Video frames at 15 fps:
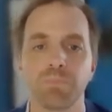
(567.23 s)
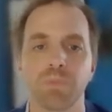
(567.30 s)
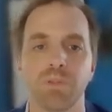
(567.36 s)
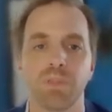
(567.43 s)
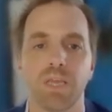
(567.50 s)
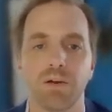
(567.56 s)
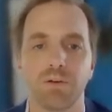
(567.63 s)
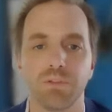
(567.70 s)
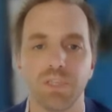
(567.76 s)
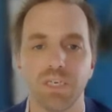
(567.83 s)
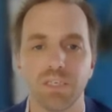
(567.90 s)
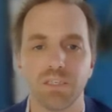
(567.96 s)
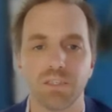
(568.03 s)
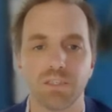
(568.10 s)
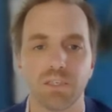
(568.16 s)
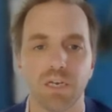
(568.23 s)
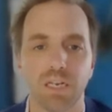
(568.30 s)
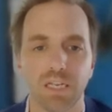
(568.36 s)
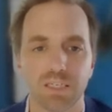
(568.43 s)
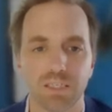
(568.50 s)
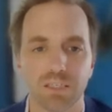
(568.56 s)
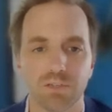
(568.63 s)
Now, this
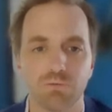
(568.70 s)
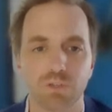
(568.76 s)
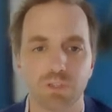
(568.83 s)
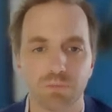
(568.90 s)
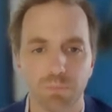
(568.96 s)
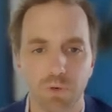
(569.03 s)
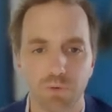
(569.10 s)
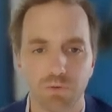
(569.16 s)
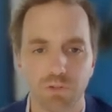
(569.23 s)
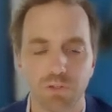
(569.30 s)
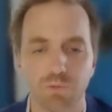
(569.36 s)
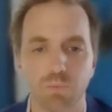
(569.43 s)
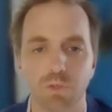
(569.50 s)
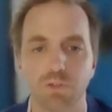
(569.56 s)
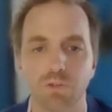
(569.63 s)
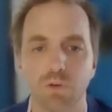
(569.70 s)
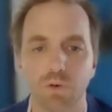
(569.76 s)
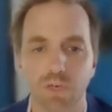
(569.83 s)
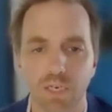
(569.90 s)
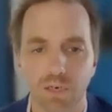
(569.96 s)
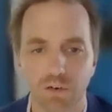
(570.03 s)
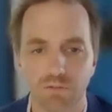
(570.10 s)
alleged response was not
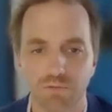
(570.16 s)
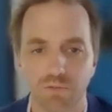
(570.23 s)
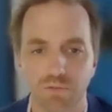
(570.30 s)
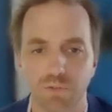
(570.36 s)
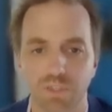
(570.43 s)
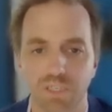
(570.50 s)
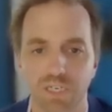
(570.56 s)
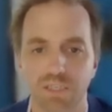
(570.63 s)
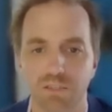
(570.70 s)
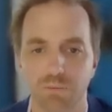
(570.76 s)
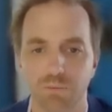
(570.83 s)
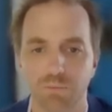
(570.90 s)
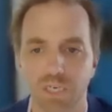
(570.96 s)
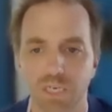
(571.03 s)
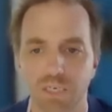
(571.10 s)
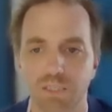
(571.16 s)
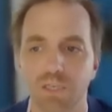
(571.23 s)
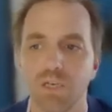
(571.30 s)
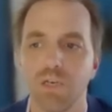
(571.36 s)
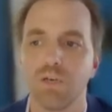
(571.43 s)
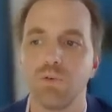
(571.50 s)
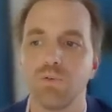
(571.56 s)
enough for the data subject,
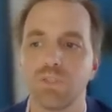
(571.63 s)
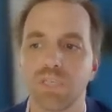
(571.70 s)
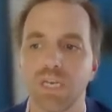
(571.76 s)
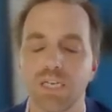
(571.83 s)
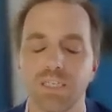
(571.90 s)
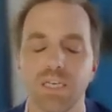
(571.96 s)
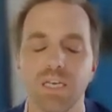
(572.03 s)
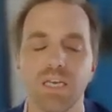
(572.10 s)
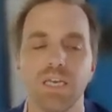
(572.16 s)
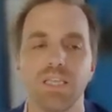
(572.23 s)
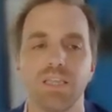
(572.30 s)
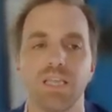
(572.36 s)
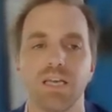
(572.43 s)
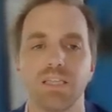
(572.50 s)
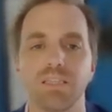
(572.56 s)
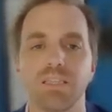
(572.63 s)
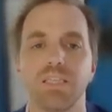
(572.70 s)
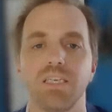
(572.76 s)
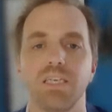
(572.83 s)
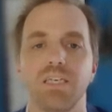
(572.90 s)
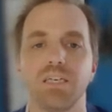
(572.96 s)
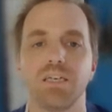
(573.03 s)
who said that
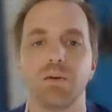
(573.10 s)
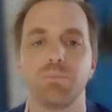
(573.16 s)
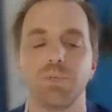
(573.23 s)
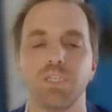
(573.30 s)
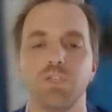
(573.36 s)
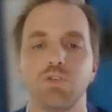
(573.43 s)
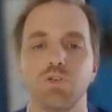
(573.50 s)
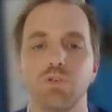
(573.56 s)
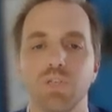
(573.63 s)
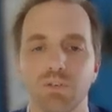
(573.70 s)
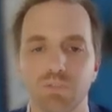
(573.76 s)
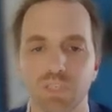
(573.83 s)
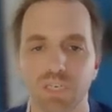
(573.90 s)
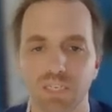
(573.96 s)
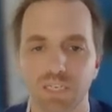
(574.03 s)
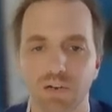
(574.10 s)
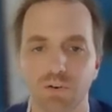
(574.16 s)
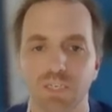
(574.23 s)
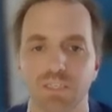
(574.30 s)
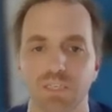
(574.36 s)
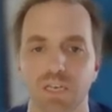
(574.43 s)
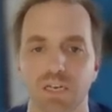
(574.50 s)
the company should have set out
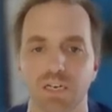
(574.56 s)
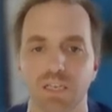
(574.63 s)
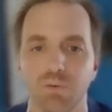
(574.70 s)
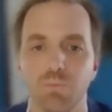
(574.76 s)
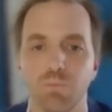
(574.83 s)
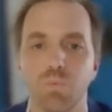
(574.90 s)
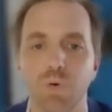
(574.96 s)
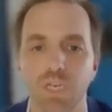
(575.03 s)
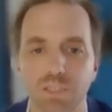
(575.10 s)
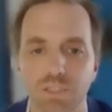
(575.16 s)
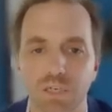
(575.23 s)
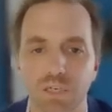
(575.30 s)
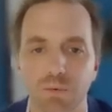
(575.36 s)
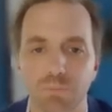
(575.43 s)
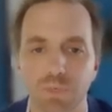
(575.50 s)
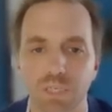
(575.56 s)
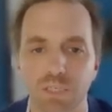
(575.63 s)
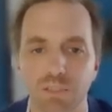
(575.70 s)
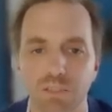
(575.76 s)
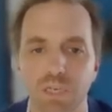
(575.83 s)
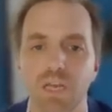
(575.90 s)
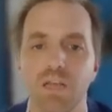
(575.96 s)
exactly which
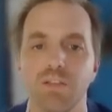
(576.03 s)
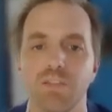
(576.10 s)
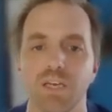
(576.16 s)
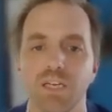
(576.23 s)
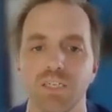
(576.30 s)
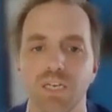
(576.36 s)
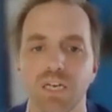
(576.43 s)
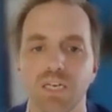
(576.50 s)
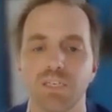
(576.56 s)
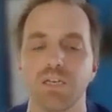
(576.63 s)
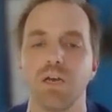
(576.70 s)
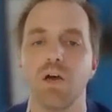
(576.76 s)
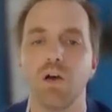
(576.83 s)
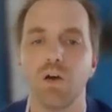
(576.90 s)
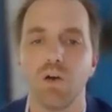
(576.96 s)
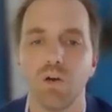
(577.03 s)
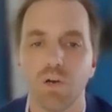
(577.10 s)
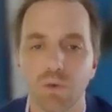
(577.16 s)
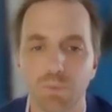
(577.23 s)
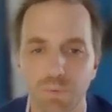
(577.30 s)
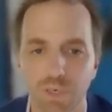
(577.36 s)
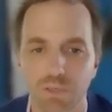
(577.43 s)
companies they shared
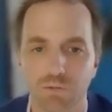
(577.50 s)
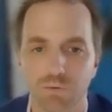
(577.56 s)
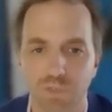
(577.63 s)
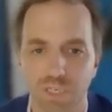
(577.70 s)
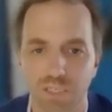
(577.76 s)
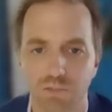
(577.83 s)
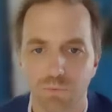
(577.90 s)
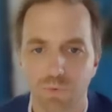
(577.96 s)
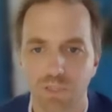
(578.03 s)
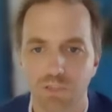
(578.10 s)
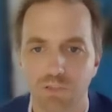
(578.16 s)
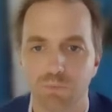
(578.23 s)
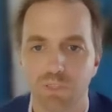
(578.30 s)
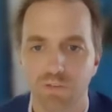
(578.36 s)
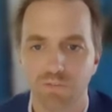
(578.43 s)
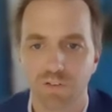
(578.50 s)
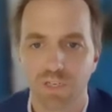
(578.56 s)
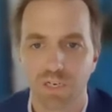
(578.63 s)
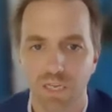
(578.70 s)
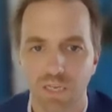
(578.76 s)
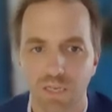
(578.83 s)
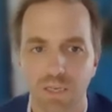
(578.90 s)
her personal data with
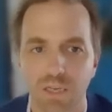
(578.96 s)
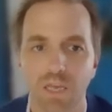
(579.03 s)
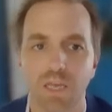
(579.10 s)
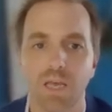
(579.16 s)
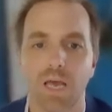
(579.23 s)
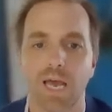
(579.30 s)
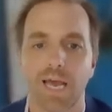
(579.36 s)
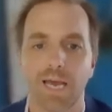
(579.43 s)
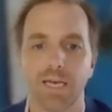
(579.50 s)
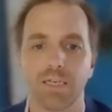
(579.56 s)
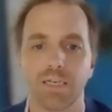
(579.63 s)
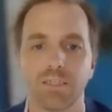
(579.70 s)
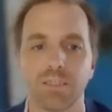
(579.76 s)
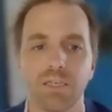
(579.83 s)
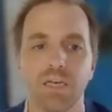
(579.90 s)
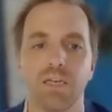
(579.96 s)
specifically, and